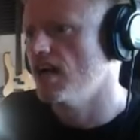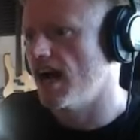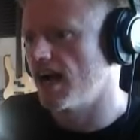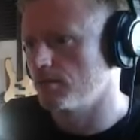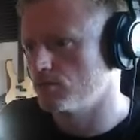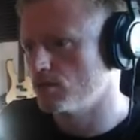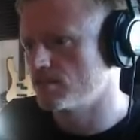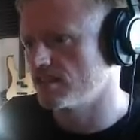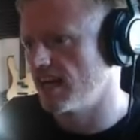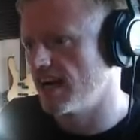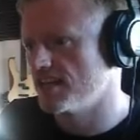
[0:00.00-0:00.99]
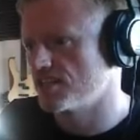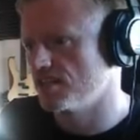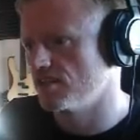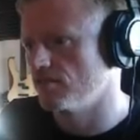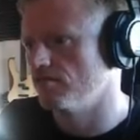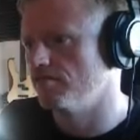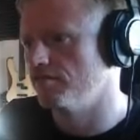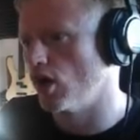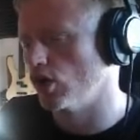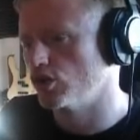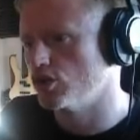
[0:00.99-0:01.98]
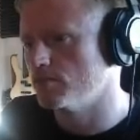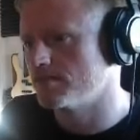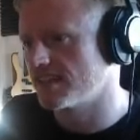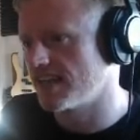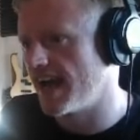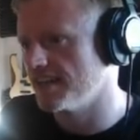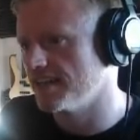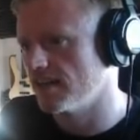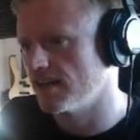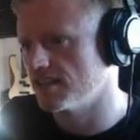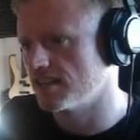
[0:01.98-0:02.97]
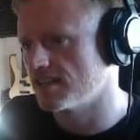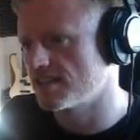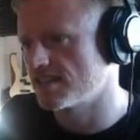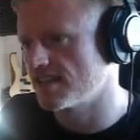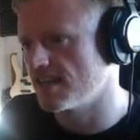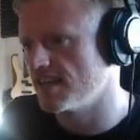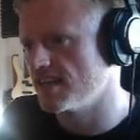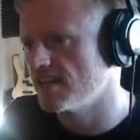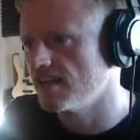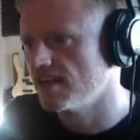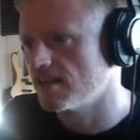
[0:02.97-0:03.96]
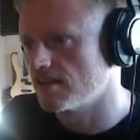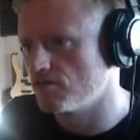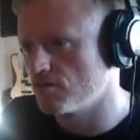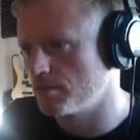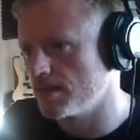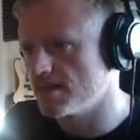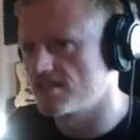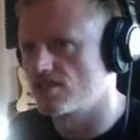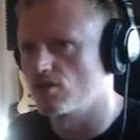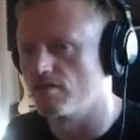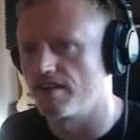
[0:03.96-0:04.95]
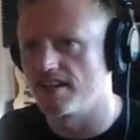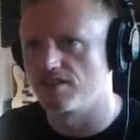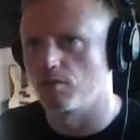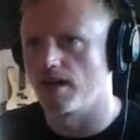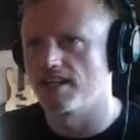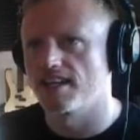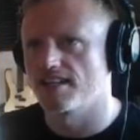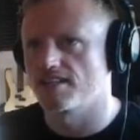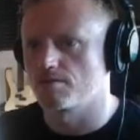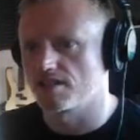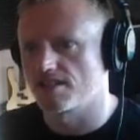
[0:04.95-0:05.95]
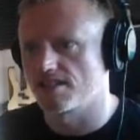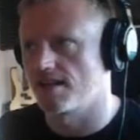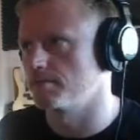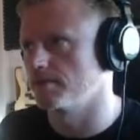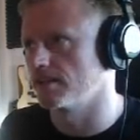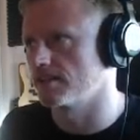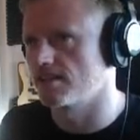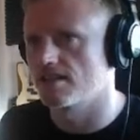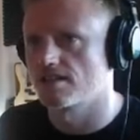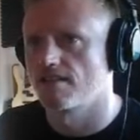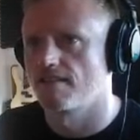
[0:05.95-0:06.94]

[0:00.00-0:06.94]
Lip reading: And I'm utilizing volume decay, and you can see the repeats sort of fade away here, so it's going to sound a bit like this.